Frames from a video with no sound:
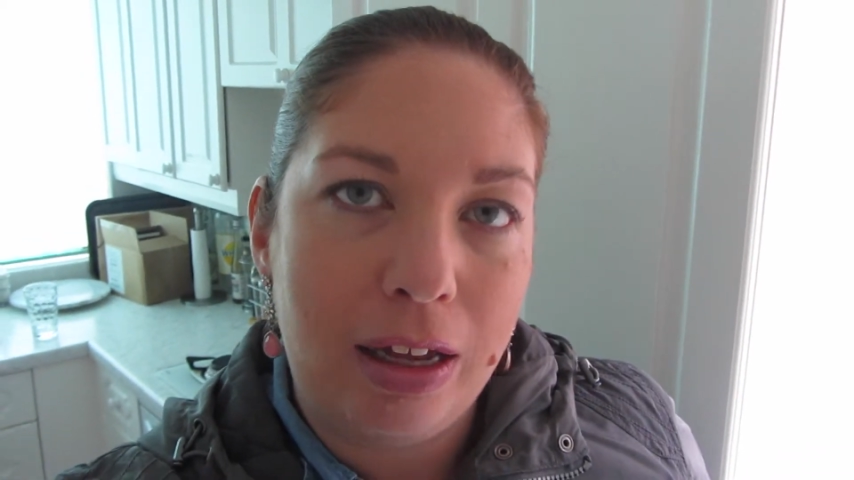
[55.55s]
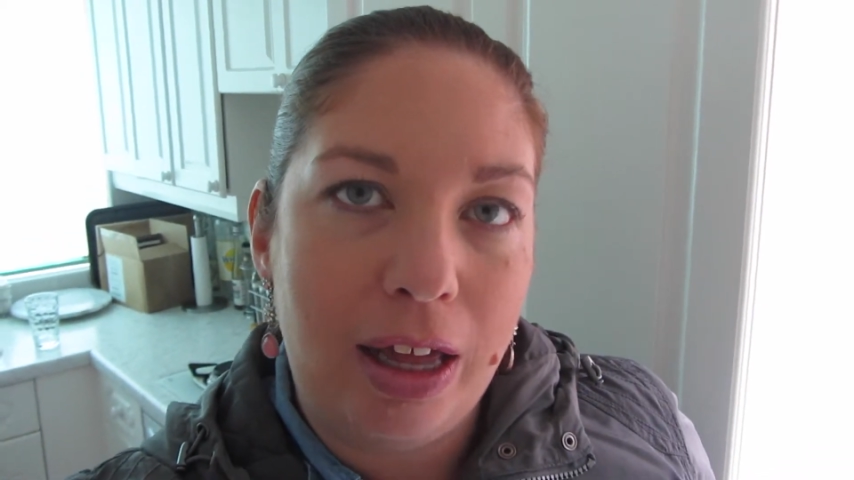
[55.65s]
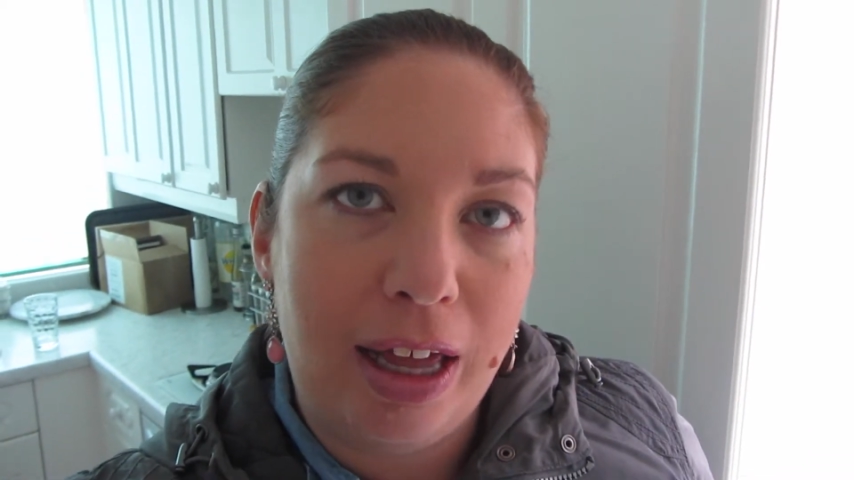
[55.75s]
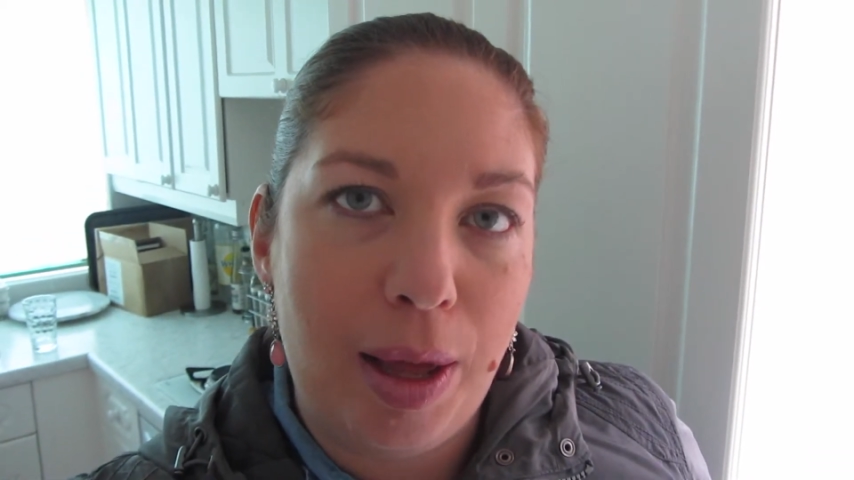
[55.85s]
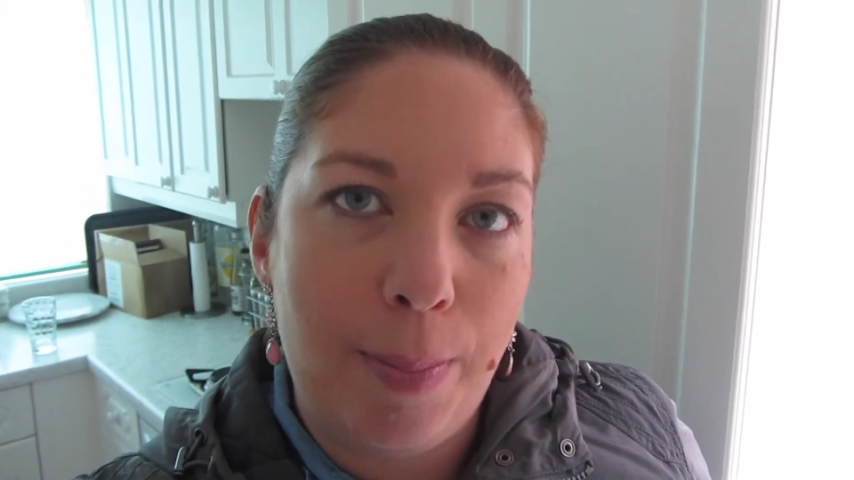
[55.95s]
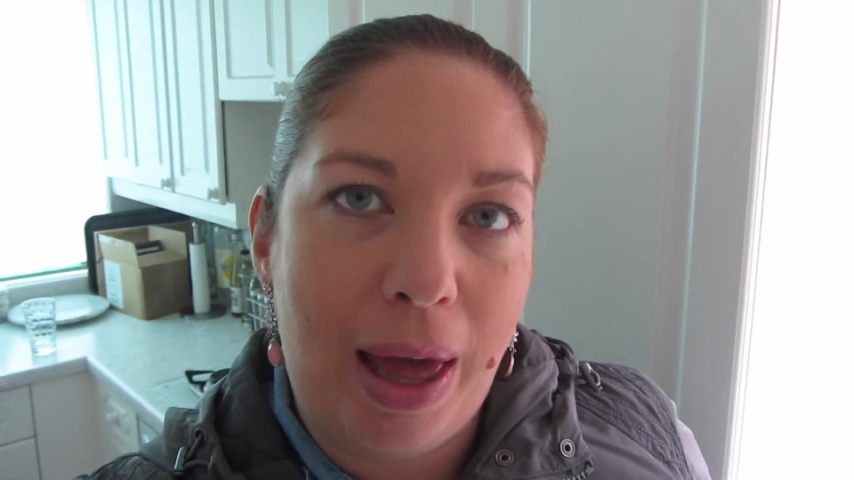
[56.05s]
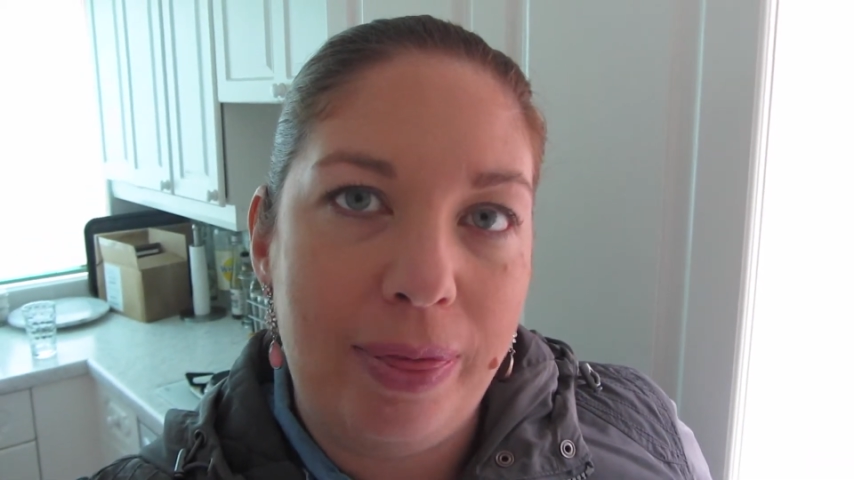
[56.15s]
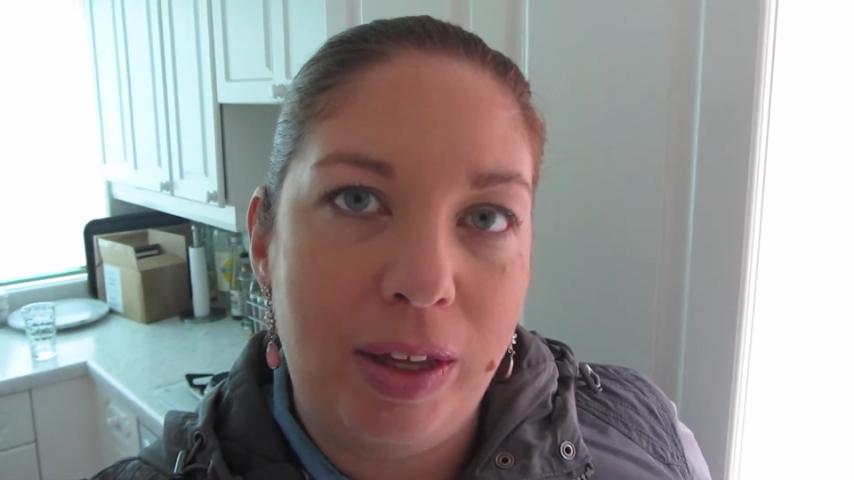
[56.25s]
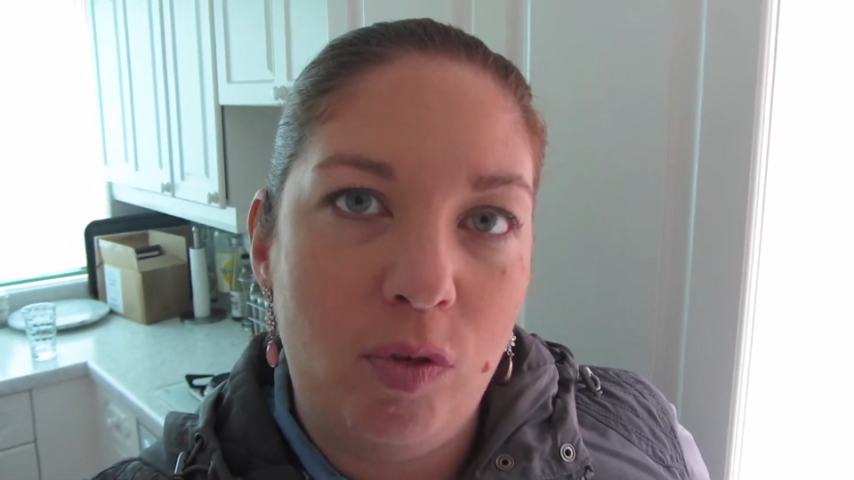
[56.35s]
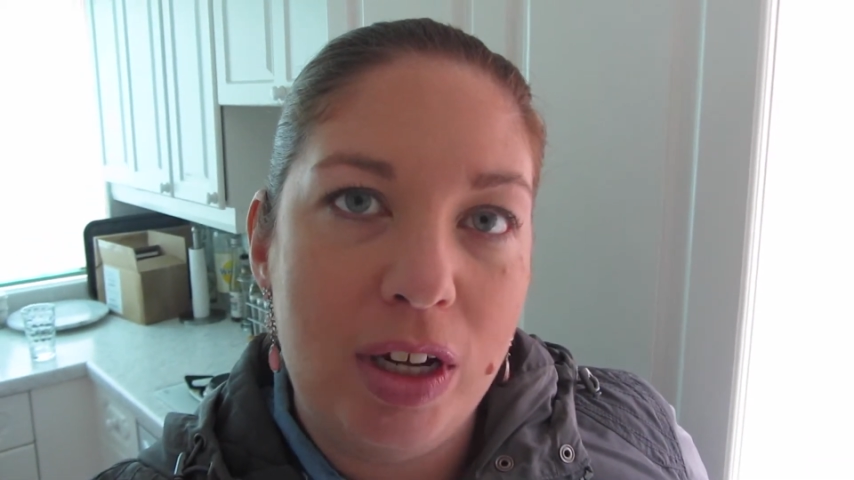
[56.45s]

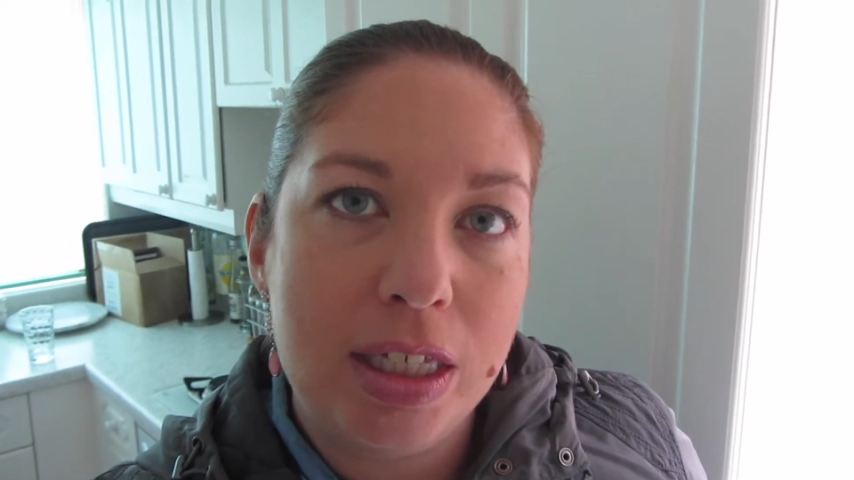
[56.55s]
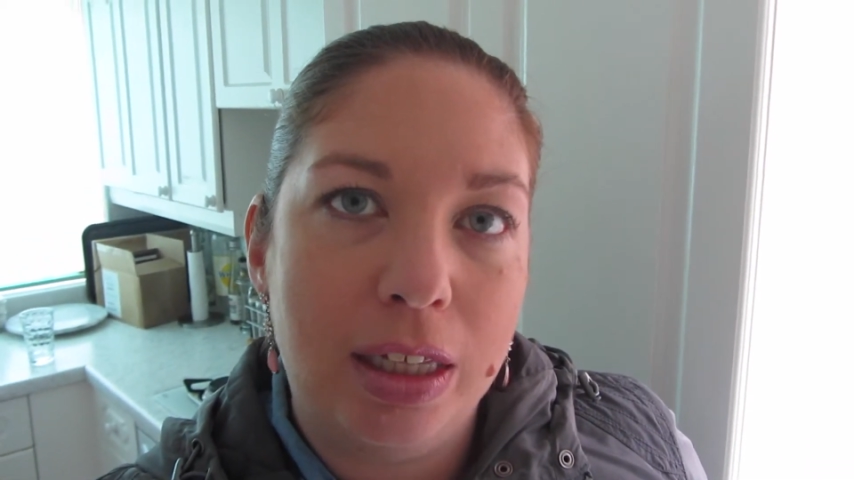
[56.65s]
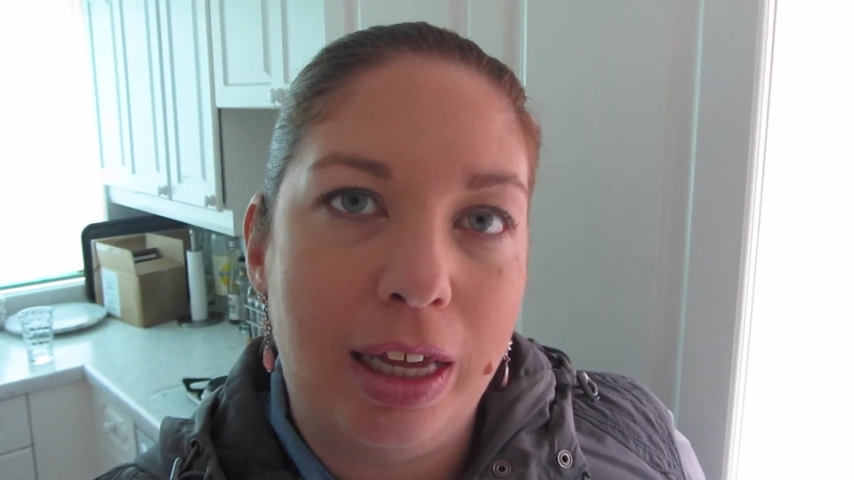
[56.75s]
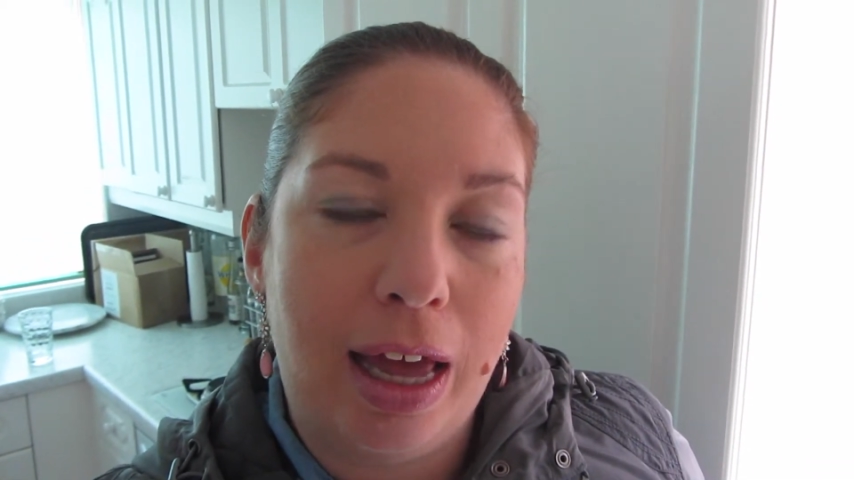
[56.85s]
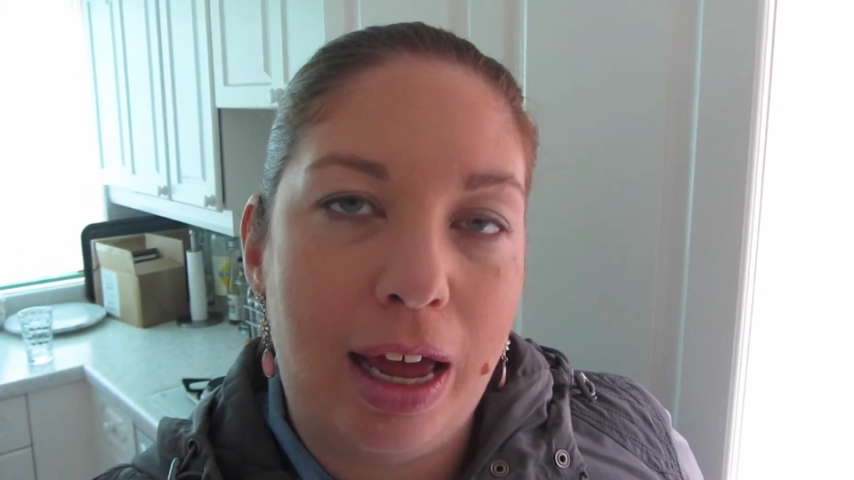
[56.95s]
and then recently